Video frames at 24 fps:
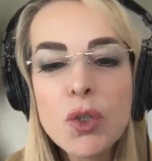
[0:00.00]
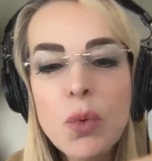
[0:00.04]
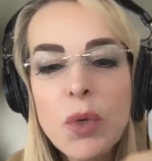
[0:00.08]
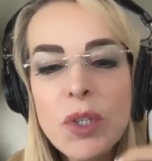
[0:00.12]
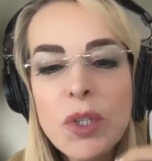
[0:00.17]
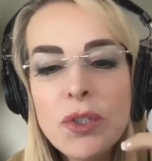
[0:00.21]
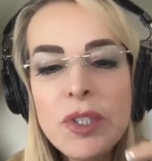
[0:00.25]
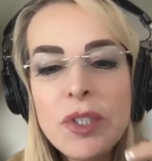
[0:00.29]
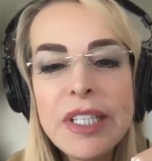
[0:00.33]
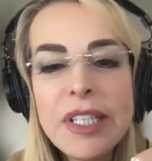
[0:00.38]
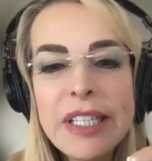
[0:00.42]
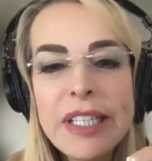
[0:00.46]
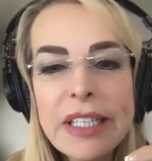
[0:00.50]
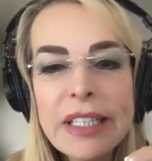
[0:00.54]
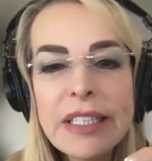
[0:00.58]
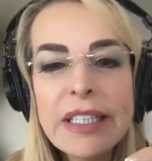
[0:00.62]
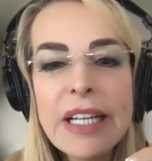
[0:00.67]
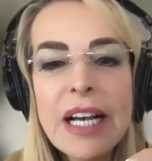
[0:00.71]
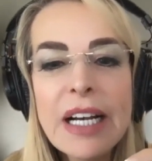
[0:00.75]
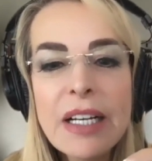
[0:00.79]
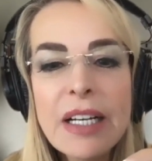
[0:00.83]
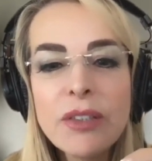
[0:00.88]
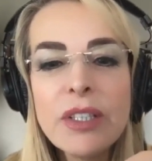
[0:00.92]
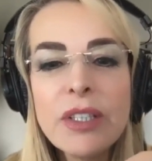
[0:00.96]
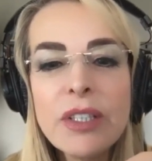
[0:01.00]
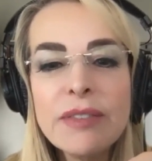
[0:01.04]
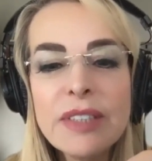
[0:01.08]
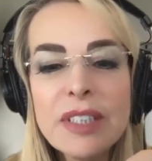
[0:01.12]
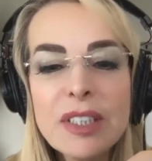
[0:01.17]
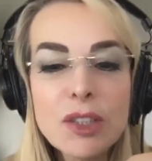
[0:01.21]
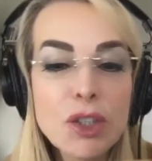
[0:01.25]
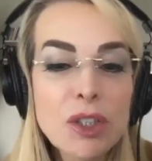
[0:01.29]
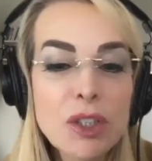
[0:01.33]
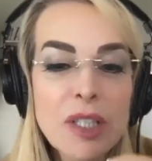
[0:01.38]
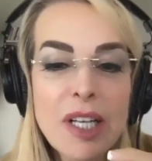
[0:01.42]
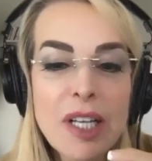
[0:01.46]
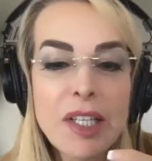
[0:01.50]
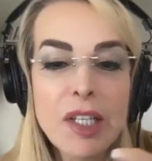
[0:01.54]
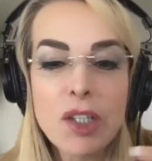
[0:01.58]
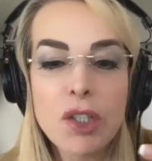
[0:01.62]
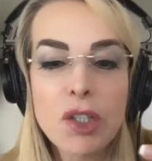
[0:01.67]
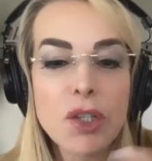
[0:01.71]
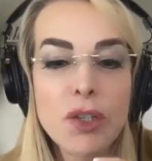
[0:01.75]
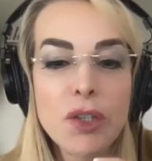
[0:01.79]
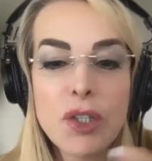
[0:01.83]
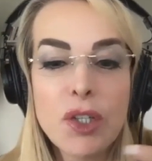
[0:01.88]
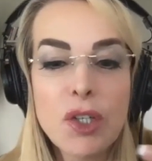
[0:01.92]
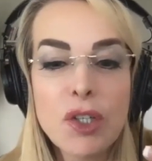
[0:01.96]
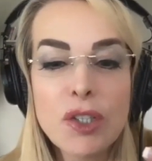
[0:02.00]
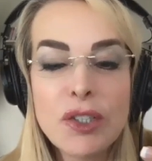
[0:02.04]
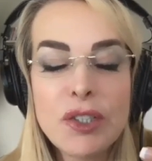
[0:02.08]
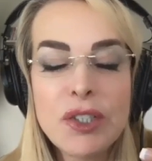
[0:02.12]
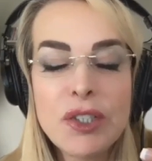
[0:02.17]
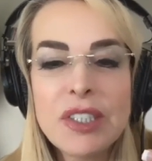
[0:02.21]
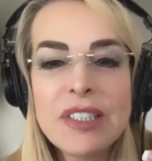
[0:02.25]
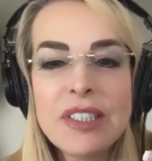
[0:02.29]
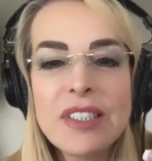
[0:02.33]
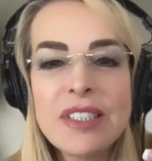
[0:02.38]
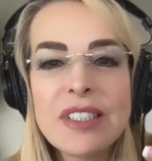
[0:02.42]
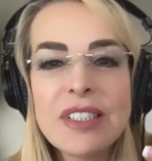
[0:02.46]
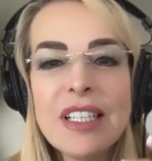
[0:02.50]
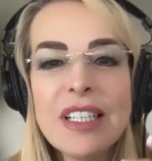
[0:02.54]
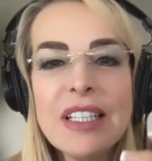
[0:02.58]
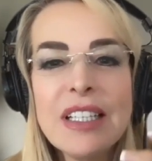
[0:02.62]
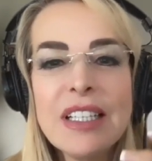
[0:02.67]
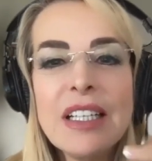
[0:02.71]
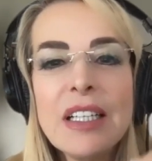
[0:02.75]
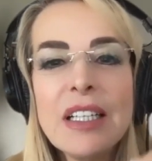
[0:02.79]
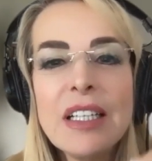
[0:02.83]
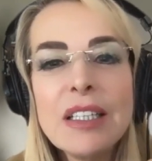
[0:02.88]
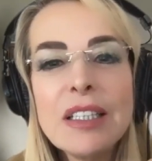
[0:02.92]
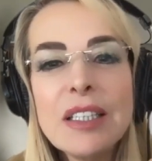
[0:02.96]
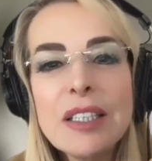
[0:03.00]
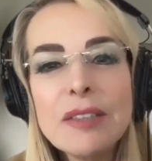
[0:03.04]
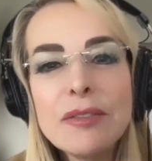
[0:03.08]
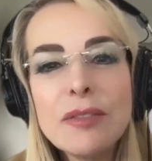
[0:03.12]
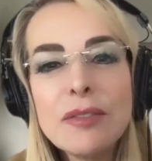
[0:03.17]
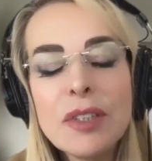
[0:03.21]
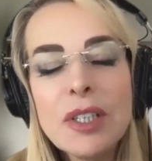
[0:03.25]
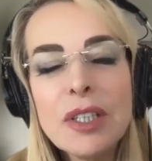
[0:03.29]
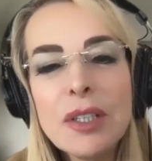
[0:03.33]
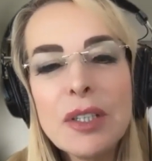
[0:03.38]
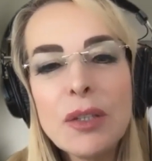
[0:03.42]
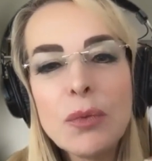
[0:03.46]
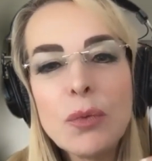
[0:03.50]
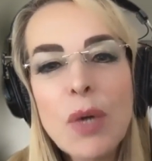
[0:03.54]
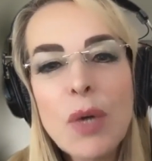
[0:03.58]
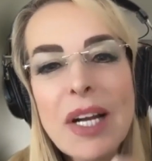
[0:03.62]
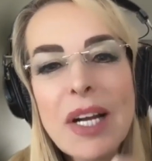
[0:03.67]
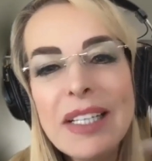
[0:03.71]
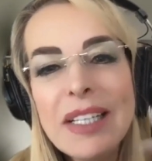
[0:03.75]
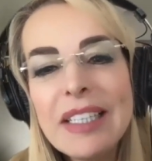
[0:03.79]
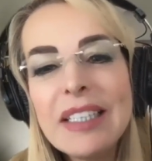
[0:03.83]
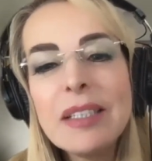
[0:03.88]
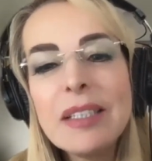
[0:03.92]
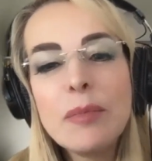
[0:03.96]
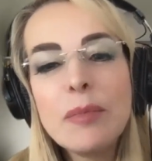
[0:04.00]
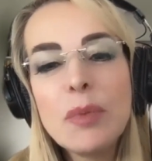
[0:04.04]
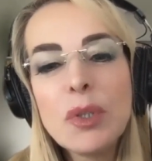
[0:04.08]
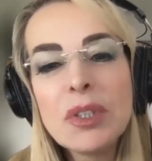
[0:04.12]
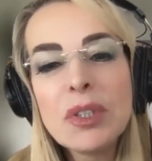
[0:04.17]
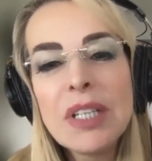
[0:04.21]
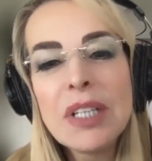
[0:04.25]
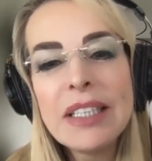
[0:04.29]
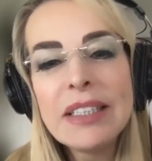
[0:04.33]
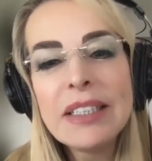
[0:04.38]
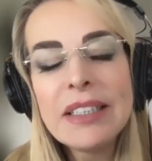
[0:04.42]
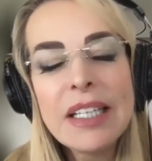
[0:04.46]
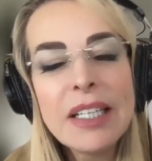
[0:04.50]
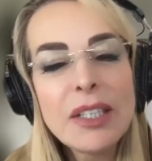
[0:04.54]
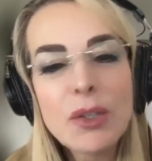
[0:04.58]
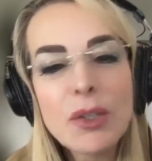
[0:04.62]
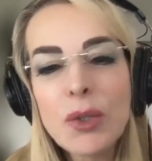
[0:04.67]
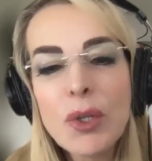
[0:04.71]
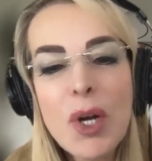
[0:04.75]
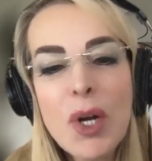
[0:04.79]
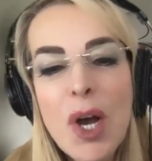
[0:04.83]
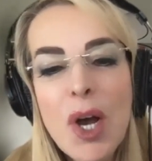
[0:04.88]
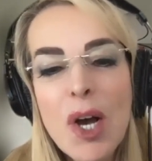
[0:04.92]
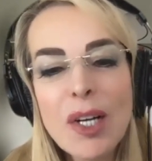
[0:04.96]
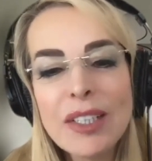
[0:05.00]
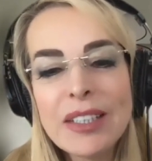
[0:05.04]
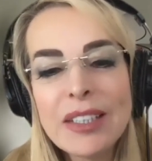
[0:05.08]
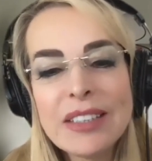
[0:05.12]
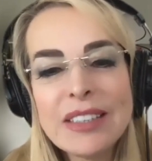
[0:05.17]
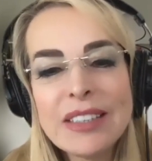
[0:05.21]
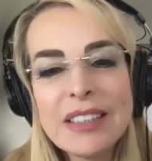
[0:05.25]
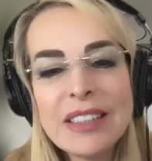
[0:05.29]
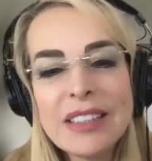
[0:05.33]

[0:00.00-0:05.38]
What did you get out of it? It's like a catharsis of writing a book like that or not?